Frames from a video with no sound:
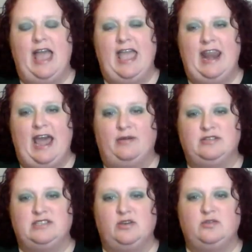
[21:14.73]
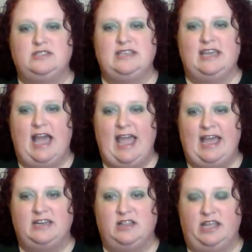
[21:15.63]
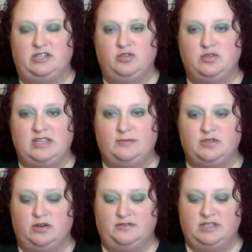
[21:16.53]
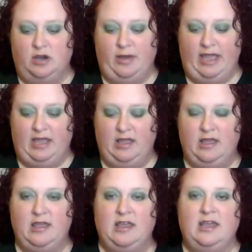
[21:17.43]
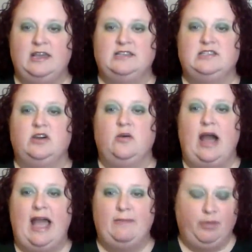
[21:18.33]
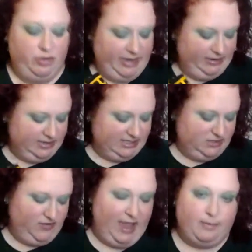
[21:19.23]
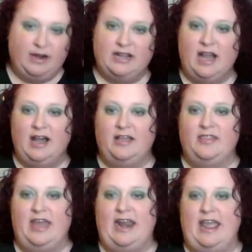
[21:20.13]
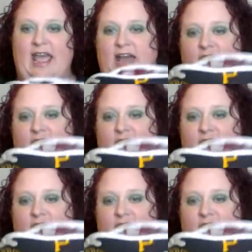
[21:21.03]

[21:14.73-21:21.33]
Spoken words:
And I was so sick, I had to like do some sort of sewing. So I pulled out this fabric that I had